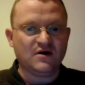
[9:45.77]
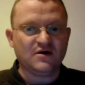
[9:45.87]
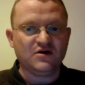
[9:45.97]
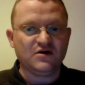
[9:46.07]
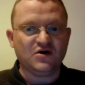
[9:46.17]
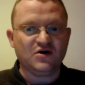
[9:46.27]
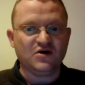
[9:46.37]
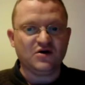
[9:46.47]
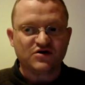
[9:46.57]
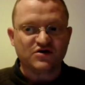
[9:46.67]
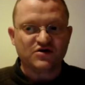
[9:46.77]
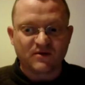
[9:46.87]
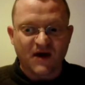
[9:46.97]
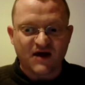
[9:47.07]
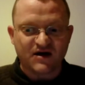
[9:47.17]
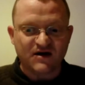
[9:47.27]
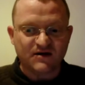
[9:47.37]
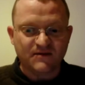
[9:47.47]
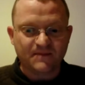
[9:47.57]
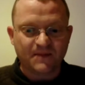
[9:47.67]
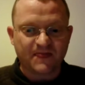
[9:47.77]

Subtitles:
the coursebook method.